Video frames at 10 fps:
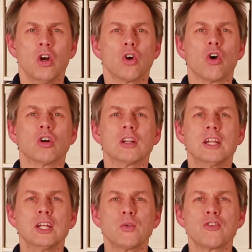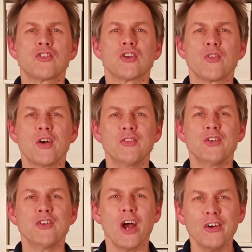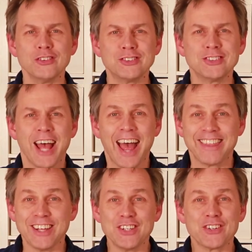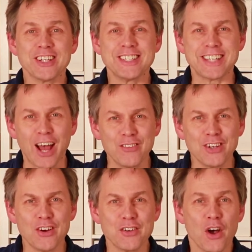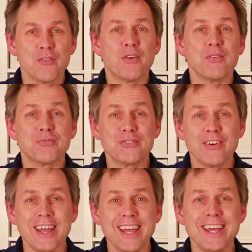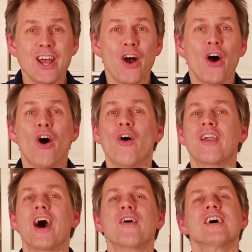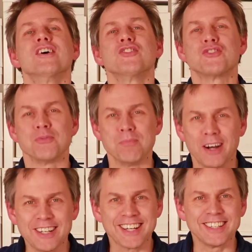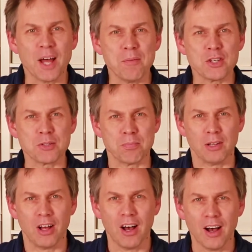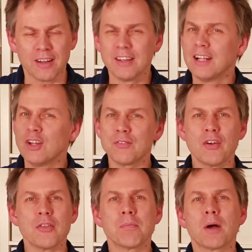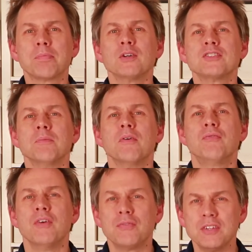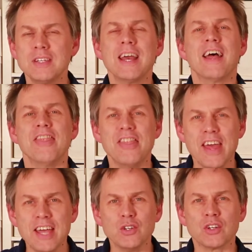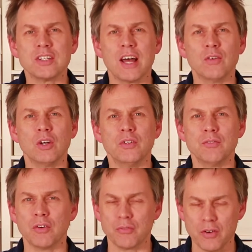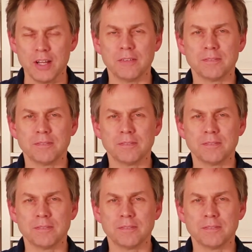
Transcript: called Literature Review Notes that you can download for free on our Smart Academics blog. Look for the blog post number 50. There you can download it for free.